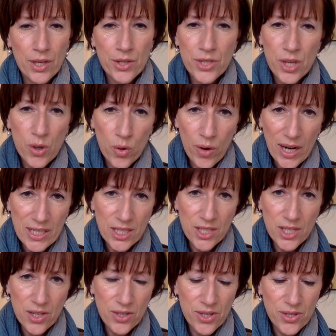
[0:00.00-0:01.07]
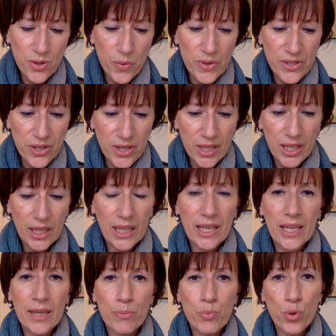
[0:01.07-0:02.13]
So gratitude is always going to
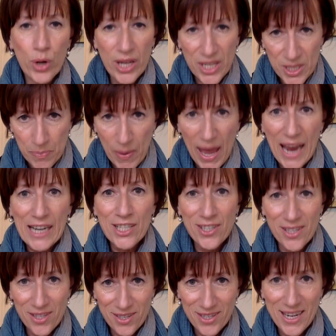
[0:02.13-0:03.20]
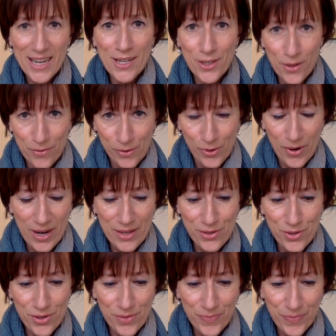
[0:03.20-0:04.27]
bring us back to the state of
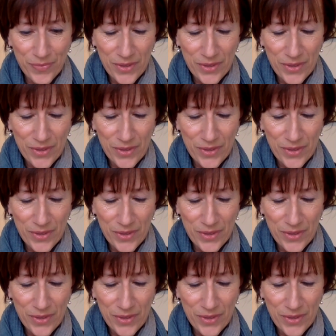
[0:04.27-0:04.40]
grace.